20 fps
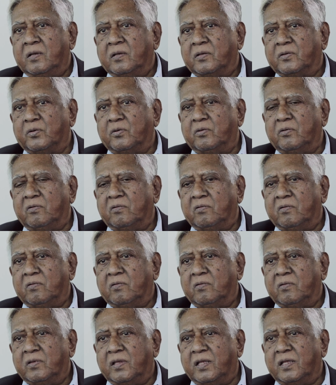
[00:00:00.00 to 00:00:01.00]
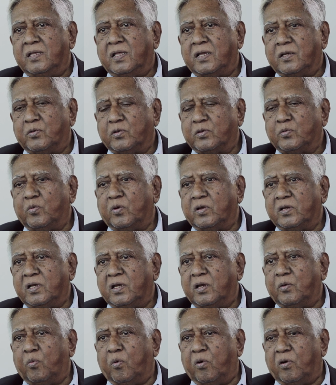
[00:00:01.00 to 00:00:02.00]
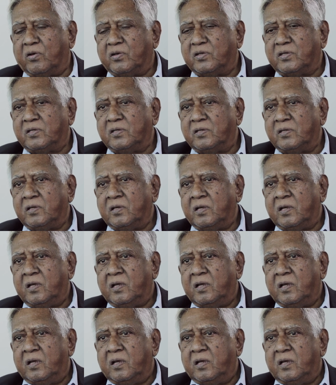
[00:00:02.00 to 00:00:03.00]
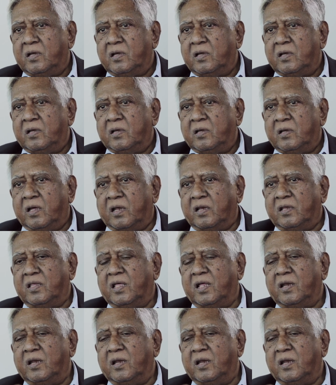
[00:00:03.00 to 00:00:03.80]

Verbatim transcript: So that, that was what it was. And